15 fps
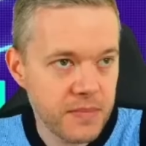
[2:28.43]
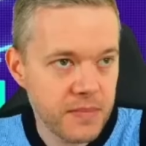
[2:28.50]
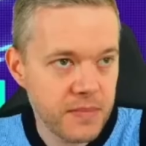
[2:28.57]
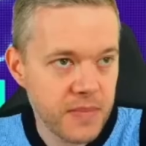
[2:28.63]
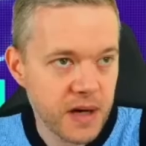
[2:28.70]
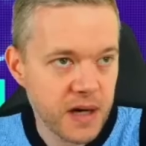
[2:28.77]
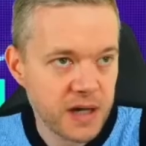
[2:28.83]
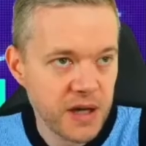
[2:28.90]

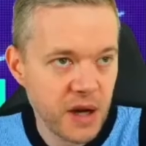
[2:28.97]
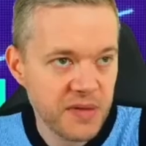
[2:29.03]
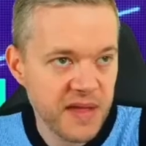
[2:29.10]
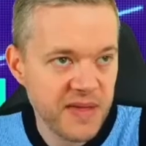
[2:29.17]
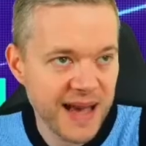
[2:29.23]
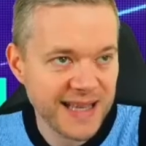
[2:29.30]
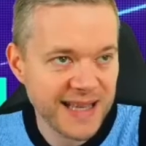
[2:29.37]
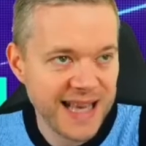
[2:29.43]
I don't think
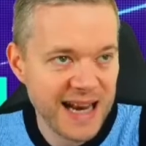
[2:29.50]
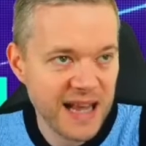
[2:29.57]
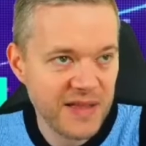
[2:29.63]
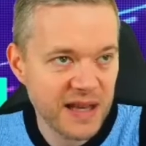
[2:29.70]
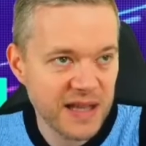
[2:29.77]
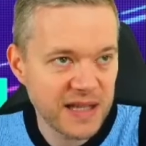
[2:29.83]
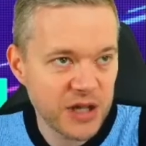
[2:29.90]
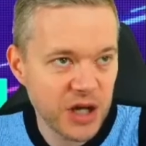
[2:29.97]
that's
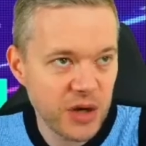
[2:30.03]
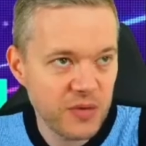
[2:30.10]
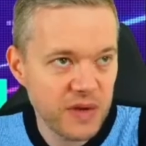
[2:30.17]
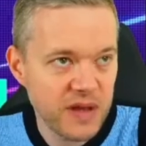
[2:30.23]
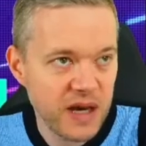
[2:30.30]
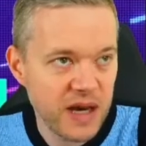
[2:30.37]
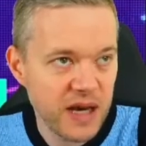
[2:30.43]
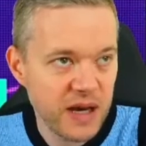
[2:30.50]
anything to do
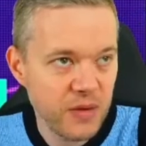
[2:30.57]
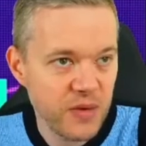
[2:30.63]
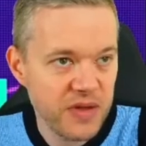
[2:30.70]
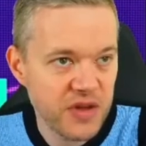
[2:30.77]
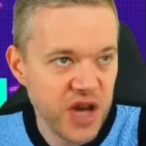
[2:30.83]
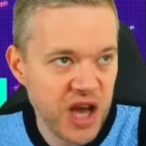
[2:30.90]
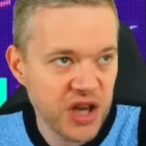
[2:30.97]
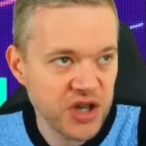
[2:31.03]
with
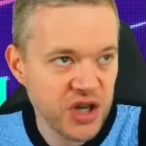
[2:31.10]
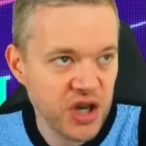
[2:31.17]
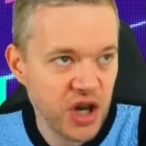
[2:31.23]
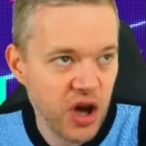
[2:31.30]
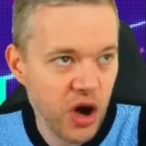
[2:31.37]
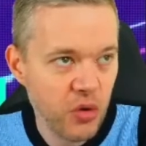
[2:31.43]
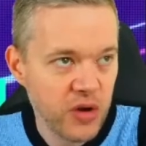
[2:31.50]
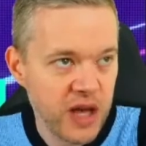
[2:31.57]
changing your
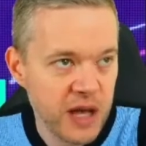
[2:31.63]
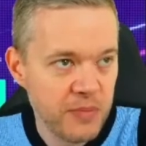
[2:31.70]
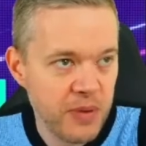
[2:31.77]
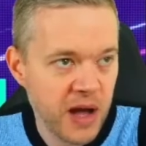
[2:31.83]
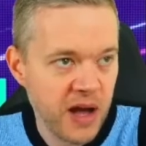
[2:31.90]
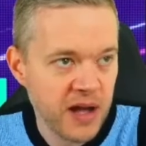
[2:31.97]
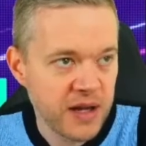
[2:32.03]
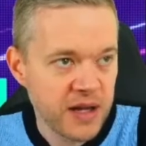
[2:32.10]

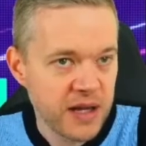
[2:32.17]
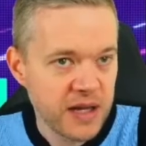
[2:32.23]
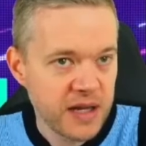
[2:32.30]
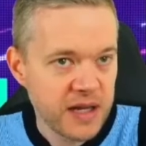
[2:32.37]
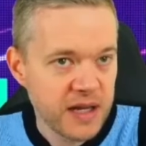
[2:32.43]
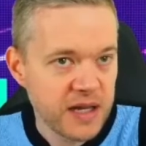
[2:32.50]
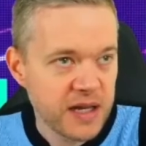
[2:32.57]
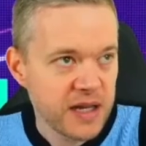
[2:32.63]
goalkeeper.
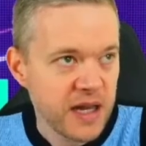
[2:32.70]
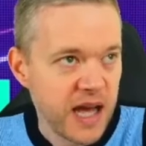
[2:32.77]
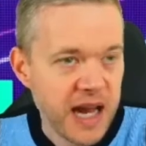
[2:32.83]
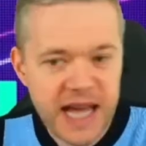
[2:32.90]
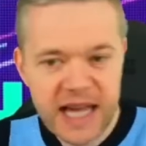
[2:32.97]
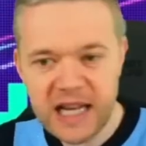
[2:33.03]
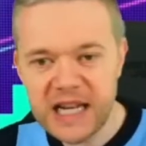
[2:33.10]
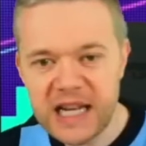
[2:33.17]
And
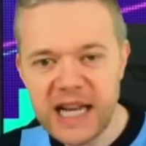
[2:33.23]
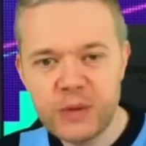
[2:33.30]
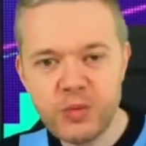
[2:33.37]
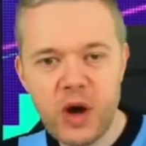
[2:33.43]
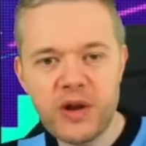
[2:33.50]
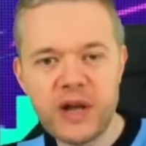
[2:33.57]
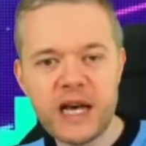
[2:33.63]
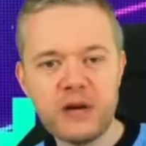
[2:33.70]
England lead
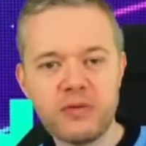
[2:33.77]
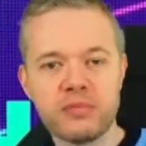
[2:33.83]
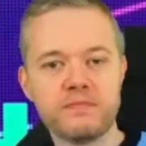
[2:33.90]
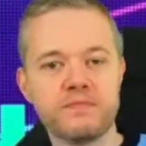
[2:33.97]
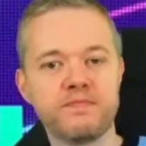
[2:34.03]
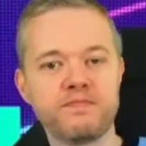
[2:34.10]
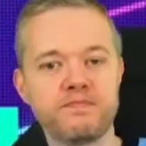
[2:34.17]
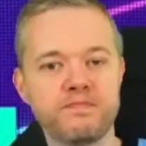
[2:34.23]
1-0.
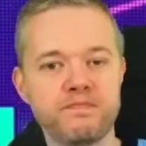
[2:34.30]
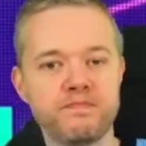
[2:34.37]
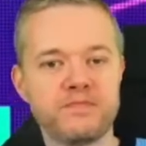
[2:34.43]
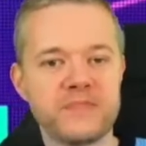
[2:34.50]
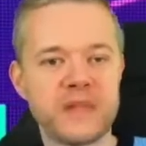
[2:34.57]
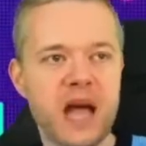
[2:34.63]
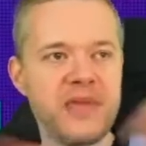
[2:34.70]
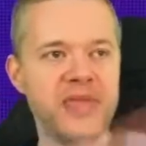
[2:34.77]

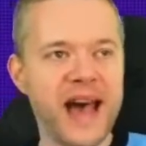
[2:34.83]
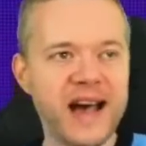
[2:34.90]
And that